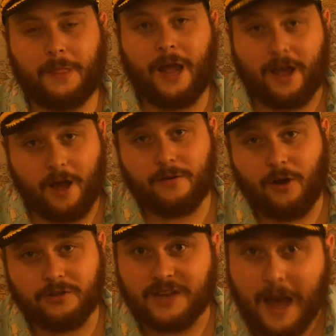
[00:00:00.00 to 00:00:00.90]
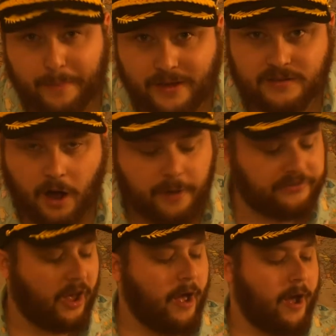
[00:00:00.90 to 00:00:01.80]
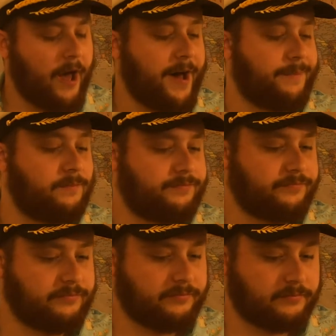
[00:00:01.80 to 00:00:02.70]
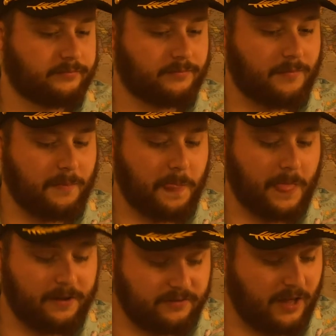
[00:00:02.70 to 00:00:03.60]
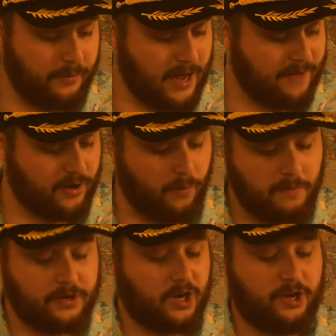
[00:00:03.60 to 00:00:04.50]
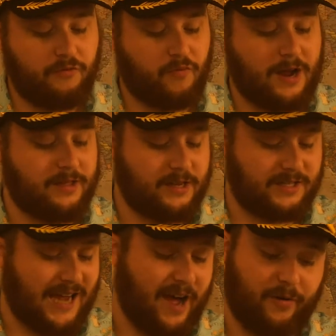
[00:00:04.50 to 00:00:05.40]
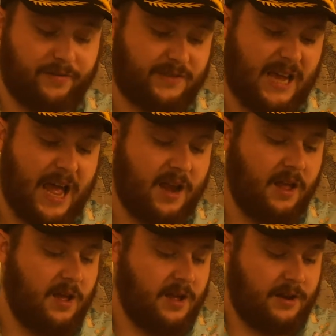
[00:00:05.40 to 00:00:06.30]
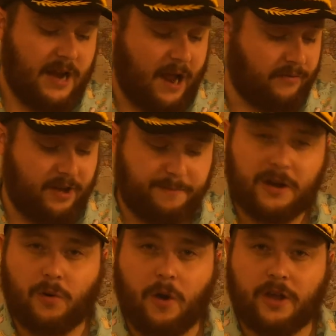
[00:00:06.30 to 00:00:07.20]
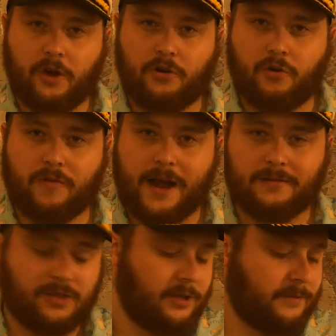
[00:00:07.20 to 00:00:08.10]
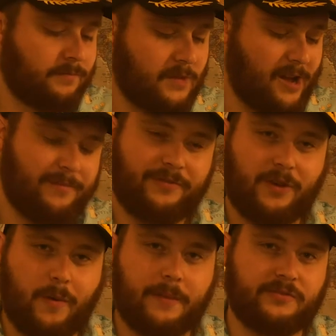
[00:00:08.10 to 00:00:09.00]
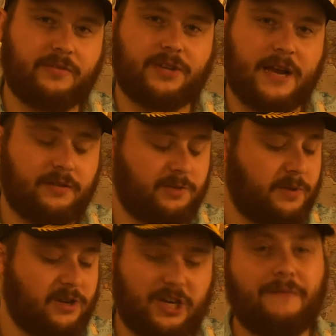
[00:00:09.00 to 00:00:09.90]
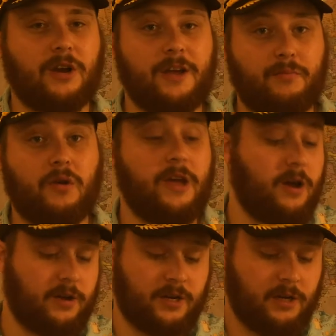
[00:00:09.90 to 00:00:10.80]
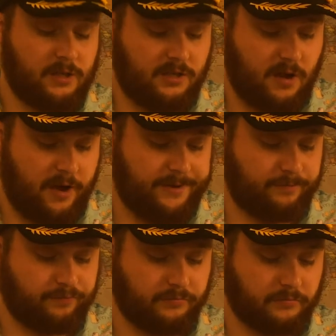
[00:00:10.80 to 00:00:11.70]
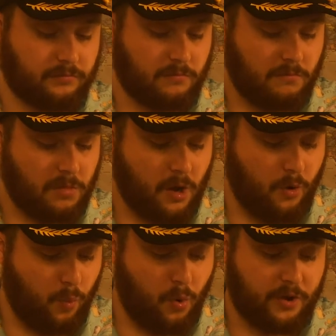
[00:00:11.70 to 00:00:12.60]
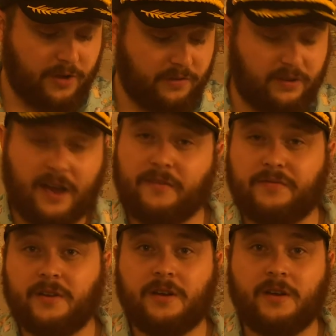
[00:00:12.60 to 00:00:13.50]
hey ho, on to happier times. So there we have it. What would I rate these out of 10? Now, they've been quite good all round. A few ups, few downs, but generally pretty good. So, Walkers have